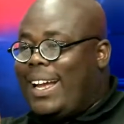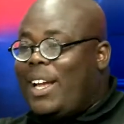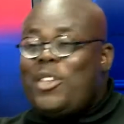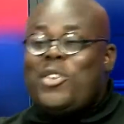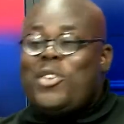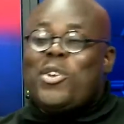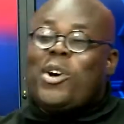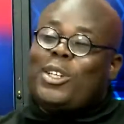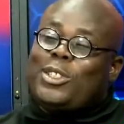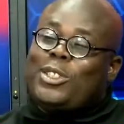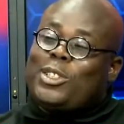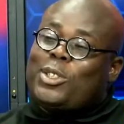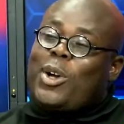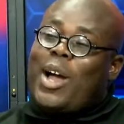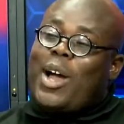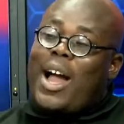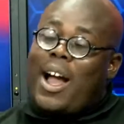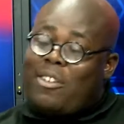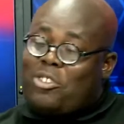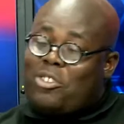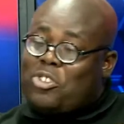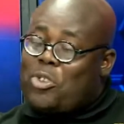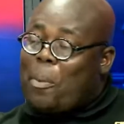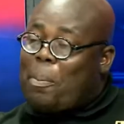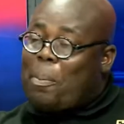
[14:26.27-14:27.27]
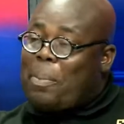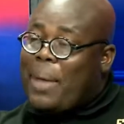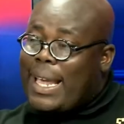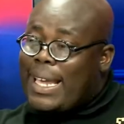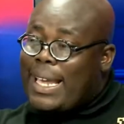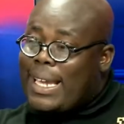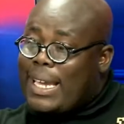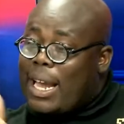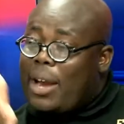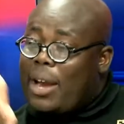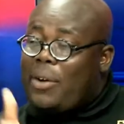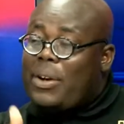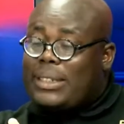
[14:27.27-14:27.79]
you also have to pay
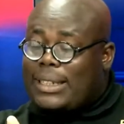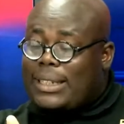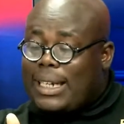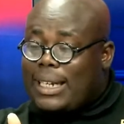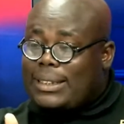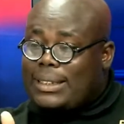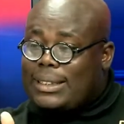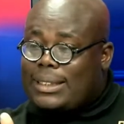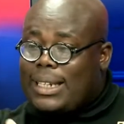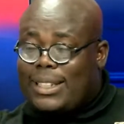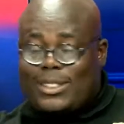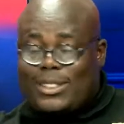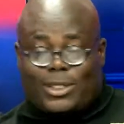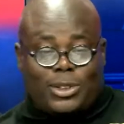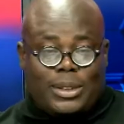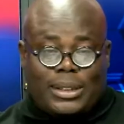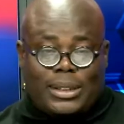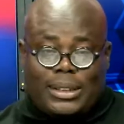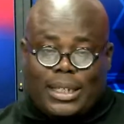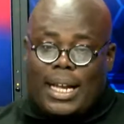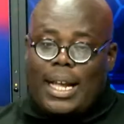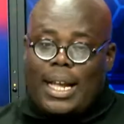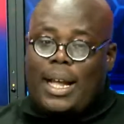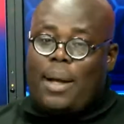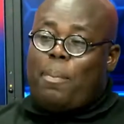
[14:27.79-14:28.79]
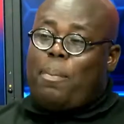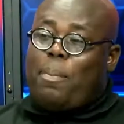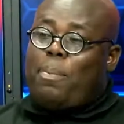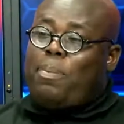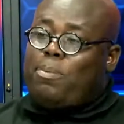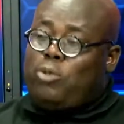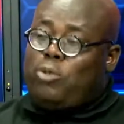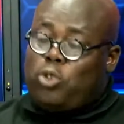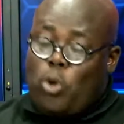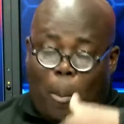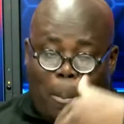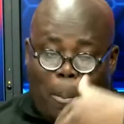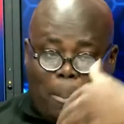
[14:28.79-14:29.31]
inheritance tax
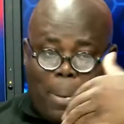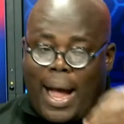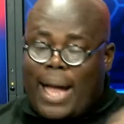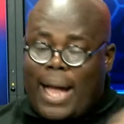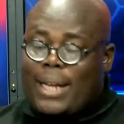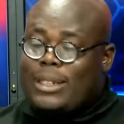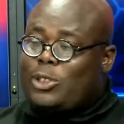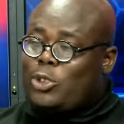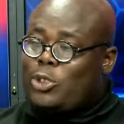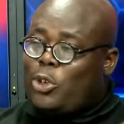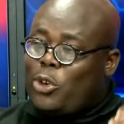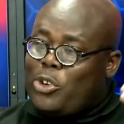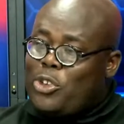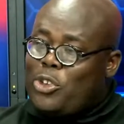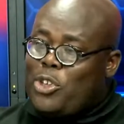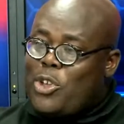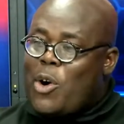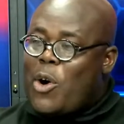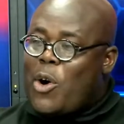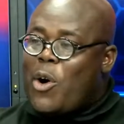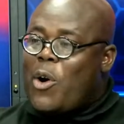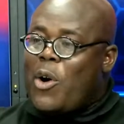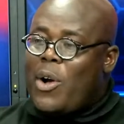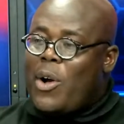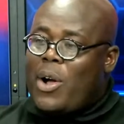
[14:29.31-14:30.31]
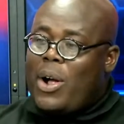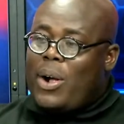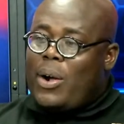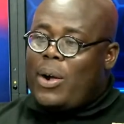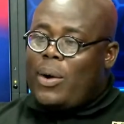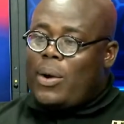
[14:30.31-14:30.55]
to pass on your